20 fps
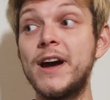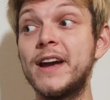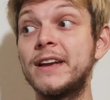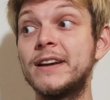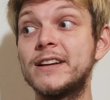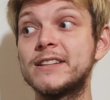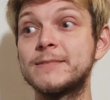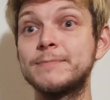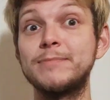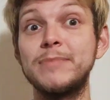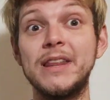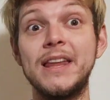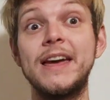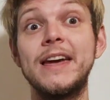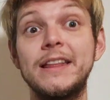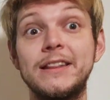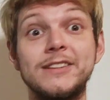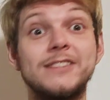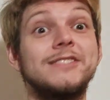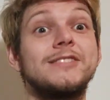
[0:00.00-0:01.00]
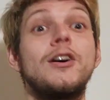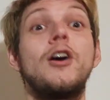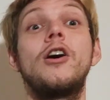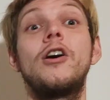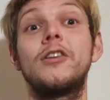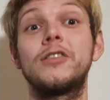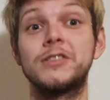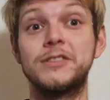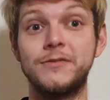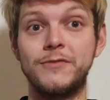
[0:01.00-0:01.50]
why he doesn't play the
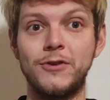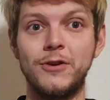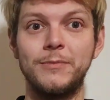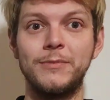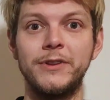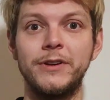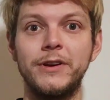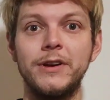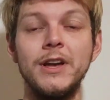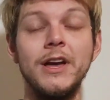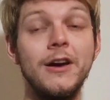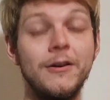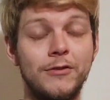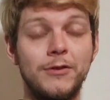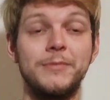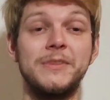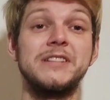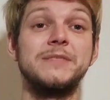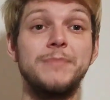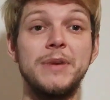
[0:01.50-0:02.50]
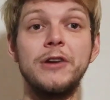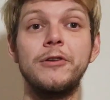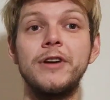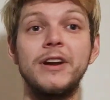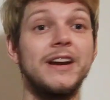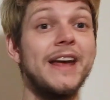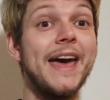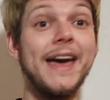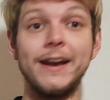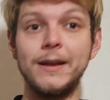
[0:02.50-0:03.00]
songs from this
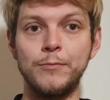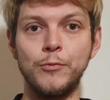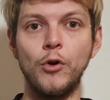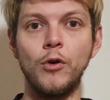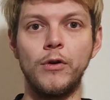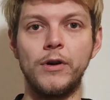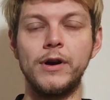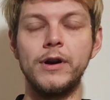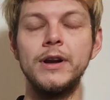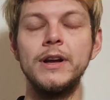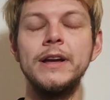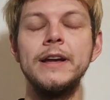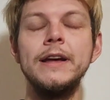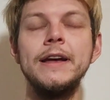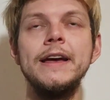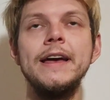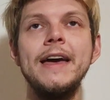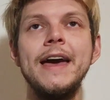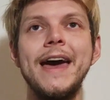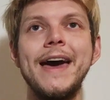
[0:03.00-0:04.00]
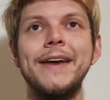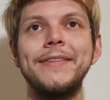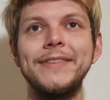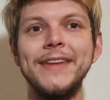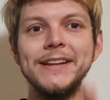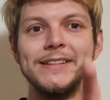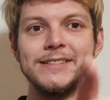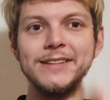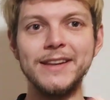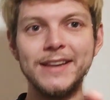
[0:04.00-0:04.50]
period anymore. And
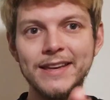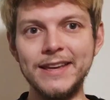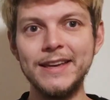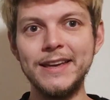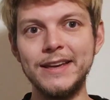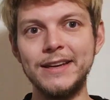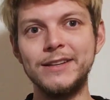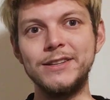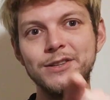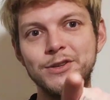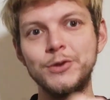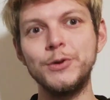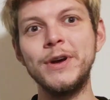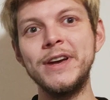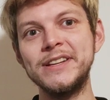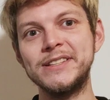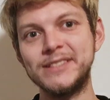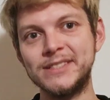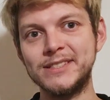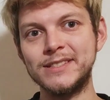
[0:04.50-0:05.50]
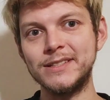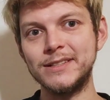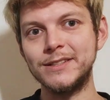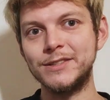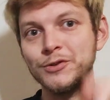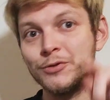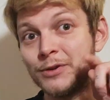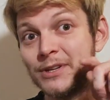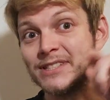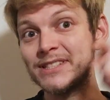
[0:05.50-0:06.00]
that's a key to
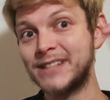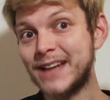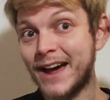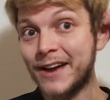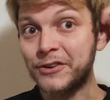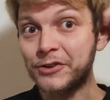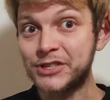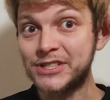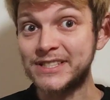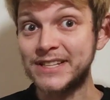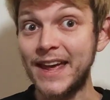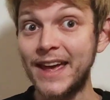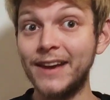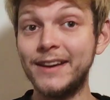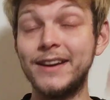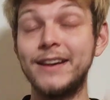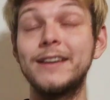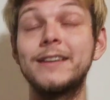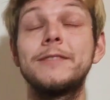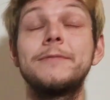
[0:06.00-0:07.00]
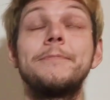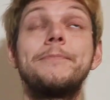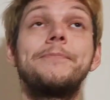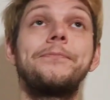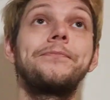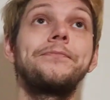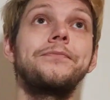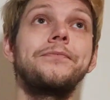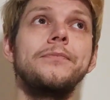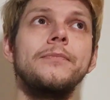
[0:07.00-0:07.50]
his understanding.
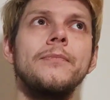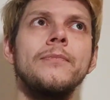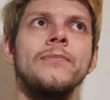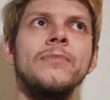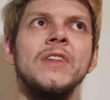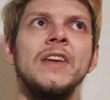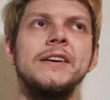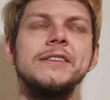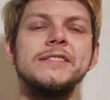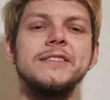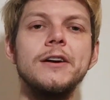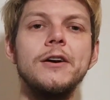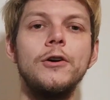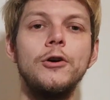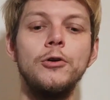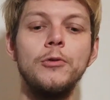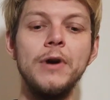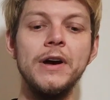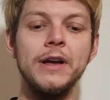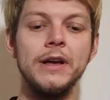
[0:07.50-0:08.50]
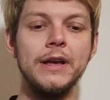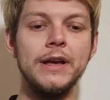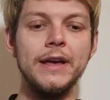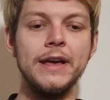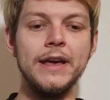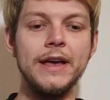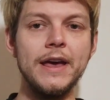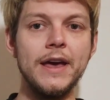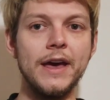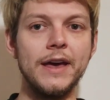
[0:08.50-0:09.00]
So
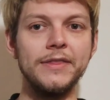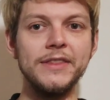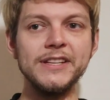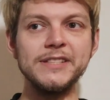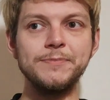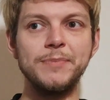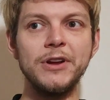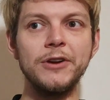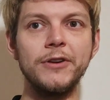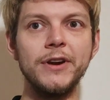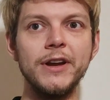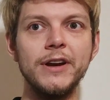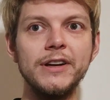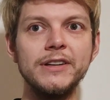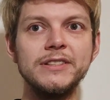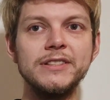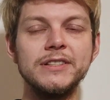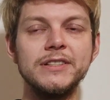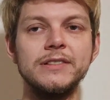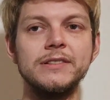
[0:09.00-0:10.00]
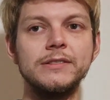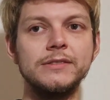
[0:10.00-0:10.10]
in this period,